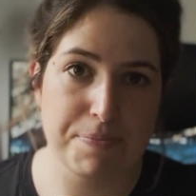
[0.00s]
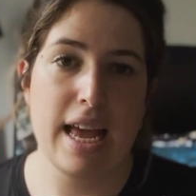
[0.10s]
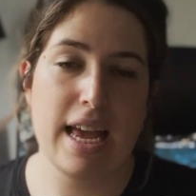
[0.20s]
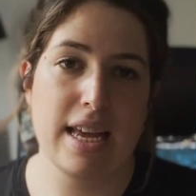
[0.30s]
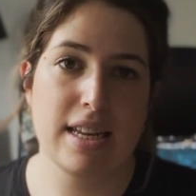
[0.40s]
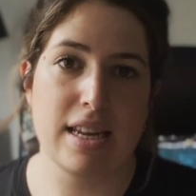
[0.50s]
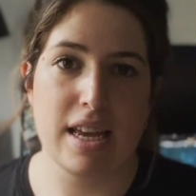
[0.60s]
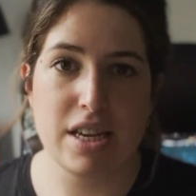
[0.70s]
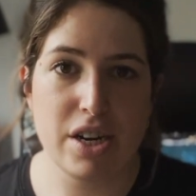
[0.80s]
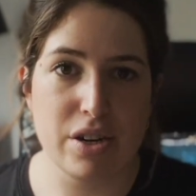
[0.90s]
And a
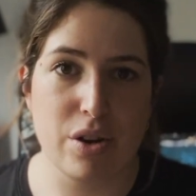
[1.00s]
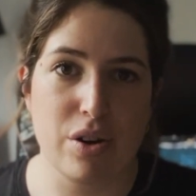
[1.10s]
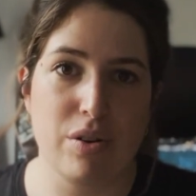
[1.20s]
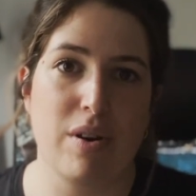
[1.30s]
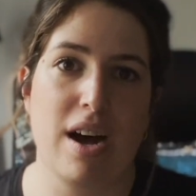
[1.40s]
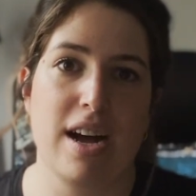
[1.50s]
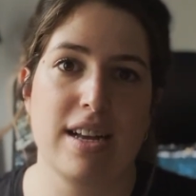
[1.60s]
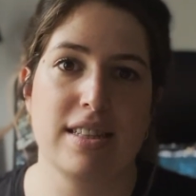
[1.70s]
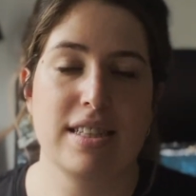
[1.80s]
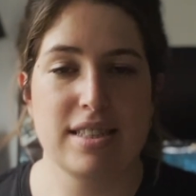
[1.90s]
year ago,
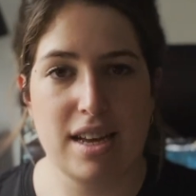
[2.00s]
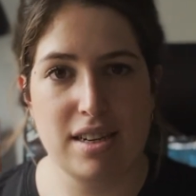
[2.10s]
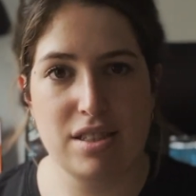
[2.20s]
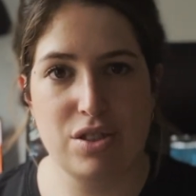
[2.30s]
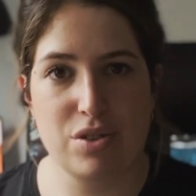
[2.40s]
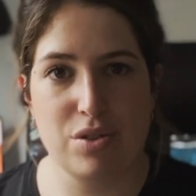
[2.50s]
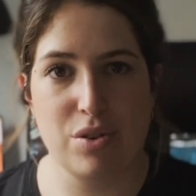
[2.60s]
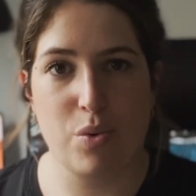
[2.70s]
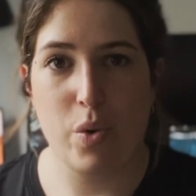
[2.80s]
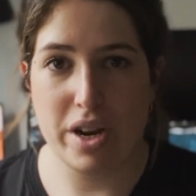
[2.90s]
I decided to
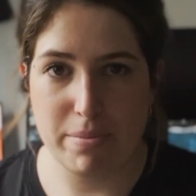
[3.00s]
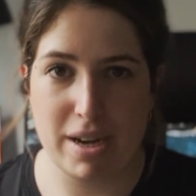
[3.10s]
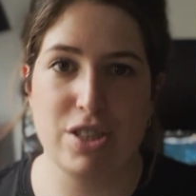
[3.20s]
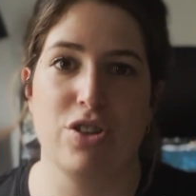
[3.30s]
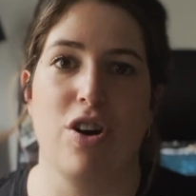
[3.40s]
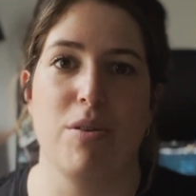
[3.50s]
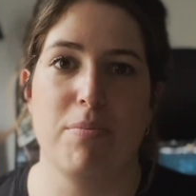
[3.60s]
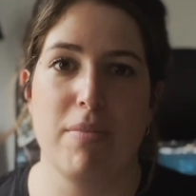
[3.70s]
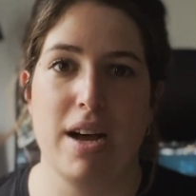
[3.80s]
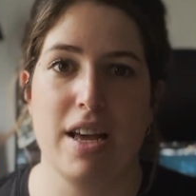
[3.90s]
quit my job,
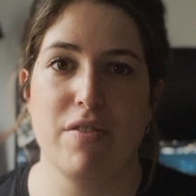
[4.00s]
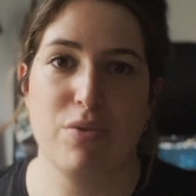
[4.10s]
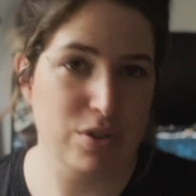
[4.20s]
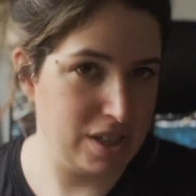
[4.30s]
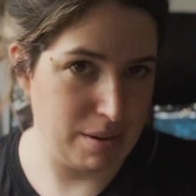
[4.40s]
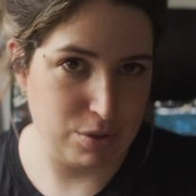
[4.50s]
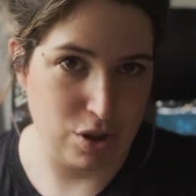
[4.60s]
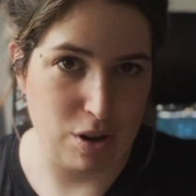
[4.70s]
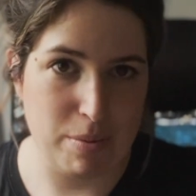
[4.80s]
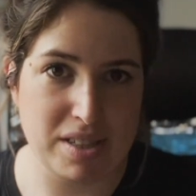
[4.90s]
my full-time
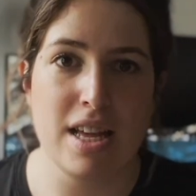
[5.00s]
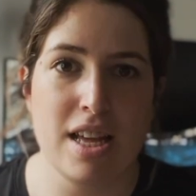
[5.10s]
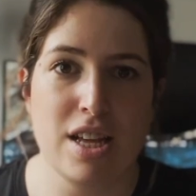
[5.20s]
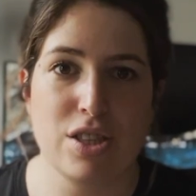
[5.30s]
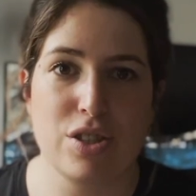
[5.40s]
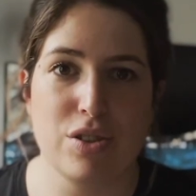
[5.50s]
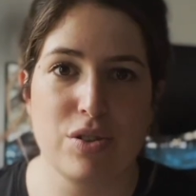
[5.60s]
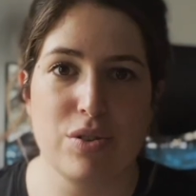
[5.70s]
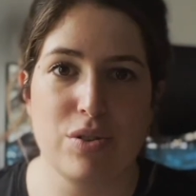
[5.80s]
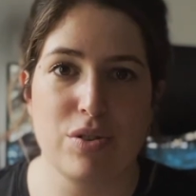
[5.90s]
job,
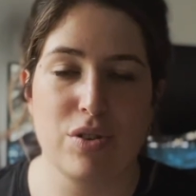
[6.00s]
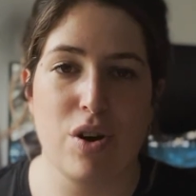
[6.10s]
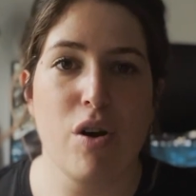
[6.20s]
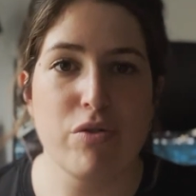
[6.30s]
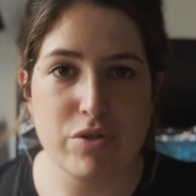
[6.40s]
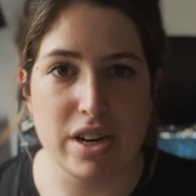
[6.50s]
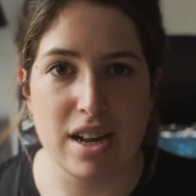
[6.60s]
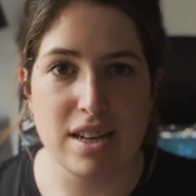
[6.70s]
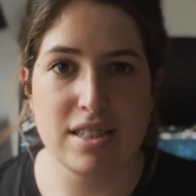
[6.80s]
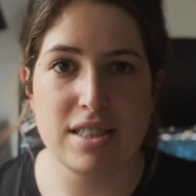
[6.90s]
to go
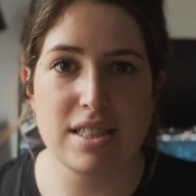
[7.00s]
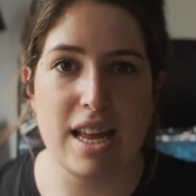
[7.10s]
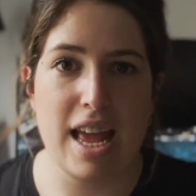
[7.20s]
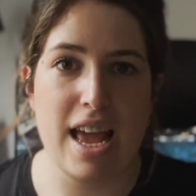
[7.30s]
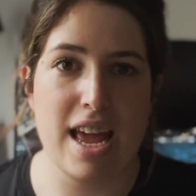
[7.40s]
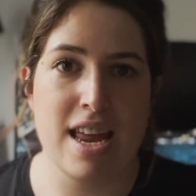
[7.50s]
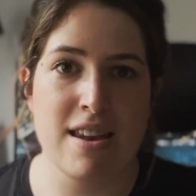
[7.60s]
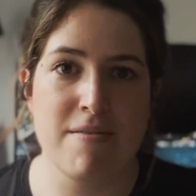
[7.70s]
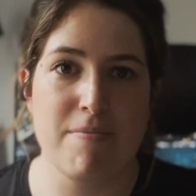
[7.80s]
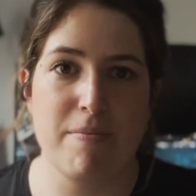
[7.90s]
freelance
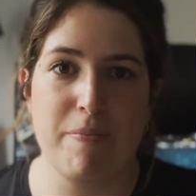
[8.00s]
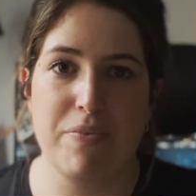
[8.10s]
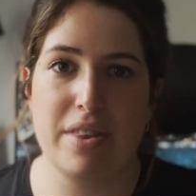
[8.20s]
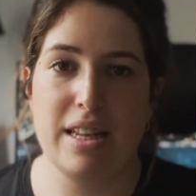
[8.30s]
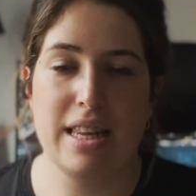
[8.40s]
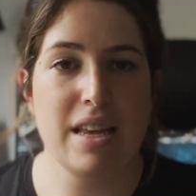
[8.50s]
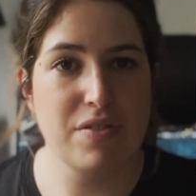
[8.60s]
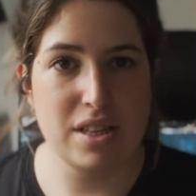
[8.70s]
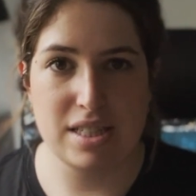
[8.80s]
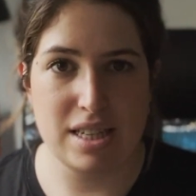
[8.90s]
and leave
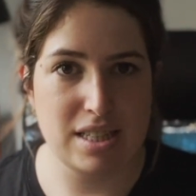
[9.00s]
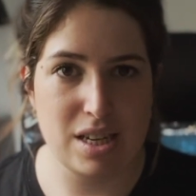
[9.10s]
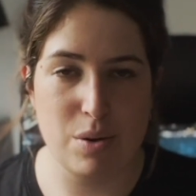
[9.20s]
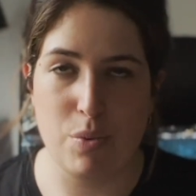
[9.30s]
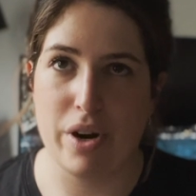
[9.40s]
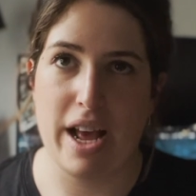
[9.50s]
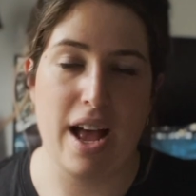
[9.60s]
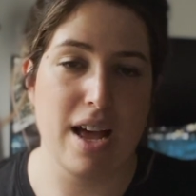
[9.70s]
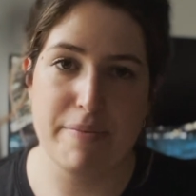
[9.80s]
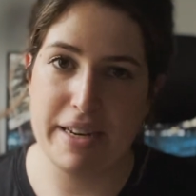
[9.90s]
the city where I
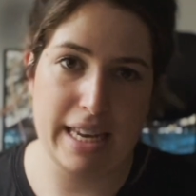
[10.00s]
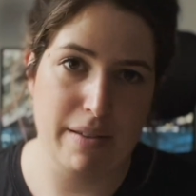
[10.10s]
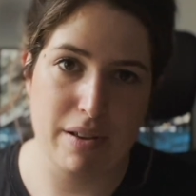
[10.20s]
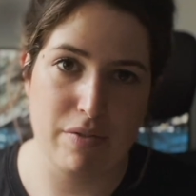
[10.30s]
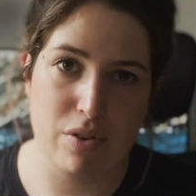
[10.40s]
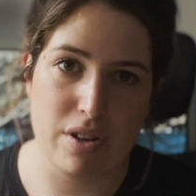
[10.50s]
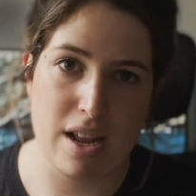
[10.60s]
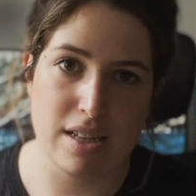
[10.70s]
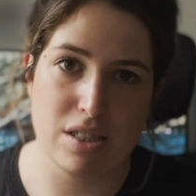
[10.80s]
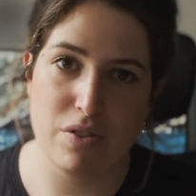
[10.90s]
had been living for the
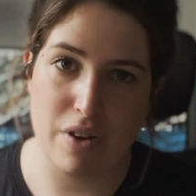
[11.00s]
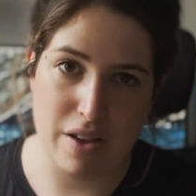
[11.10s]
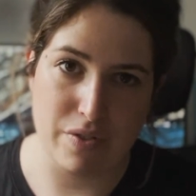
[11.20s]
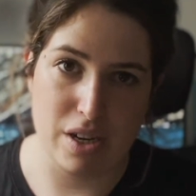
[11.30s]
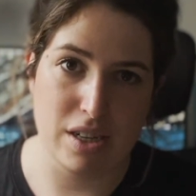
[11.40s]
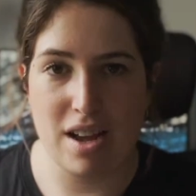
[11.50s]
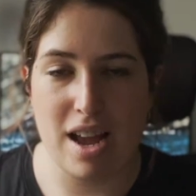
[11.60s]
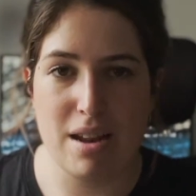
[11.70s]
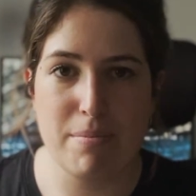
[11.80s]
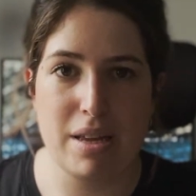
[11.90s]
last 5 years
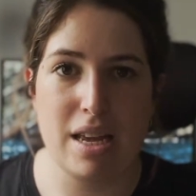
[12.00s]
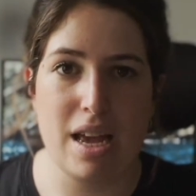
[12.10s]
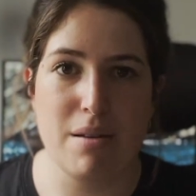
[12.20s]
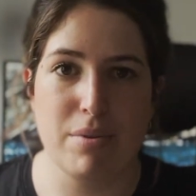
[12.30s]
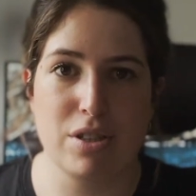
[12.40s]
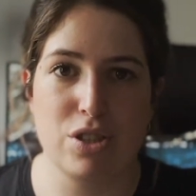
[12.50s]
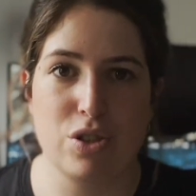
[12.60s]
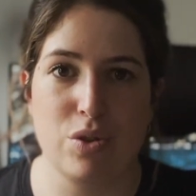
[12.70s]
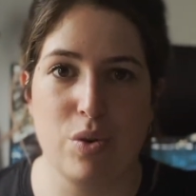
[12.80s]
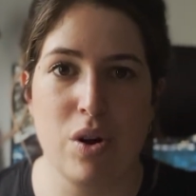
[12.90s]
and be able
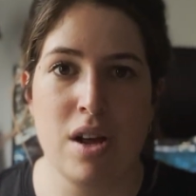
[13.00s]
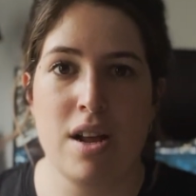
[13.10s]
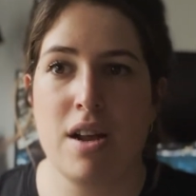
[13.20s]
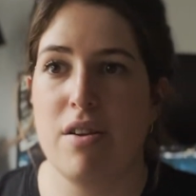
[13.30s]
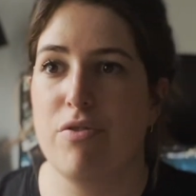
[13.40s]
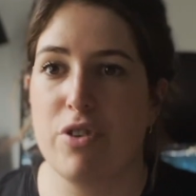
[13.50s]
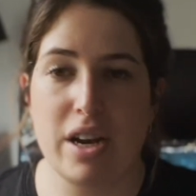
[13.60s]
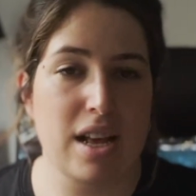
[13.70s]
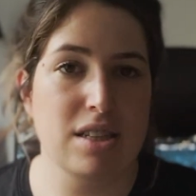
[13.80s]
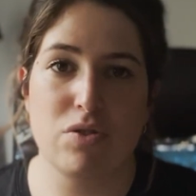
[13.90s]
to
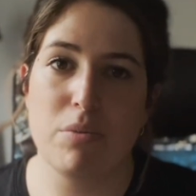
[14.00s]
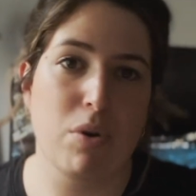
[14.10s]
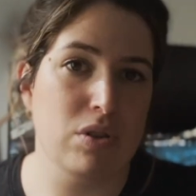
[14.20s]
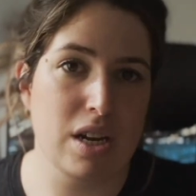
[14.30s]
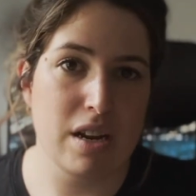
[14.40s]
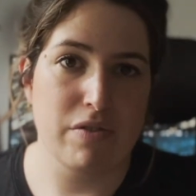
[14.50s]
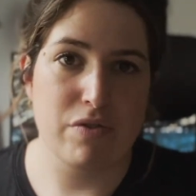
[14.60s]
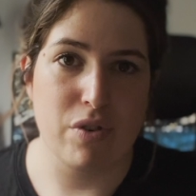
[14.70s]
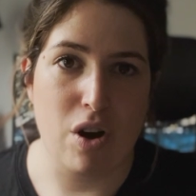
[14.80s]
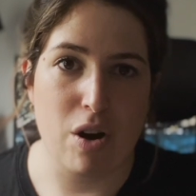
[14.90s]
freelance remotely
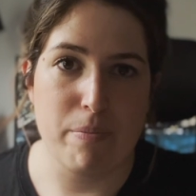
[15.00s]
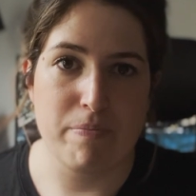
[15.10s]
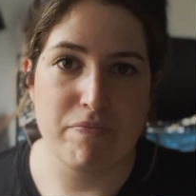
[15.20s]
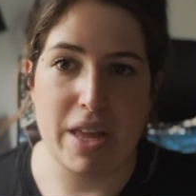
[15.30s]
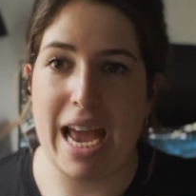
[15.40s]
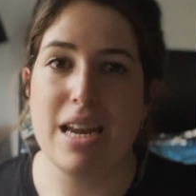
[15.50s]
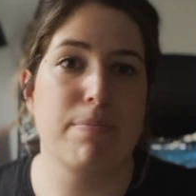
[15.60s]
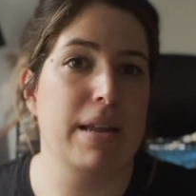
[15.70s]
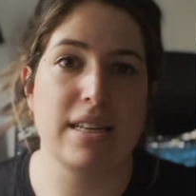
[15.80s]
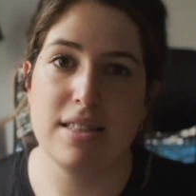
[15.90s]
from any
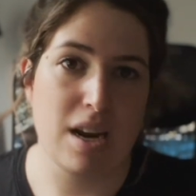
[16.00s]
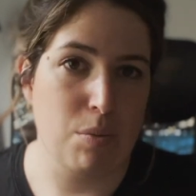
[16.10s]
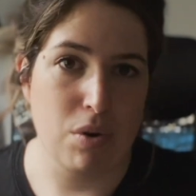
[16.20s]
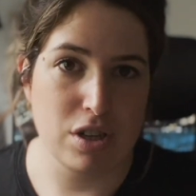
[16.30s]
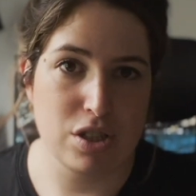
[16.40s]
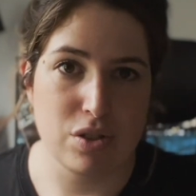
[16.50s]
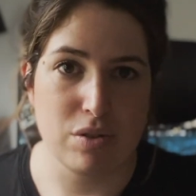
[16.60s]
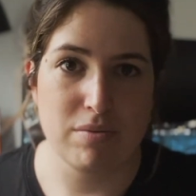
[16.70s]
place that I wanted to.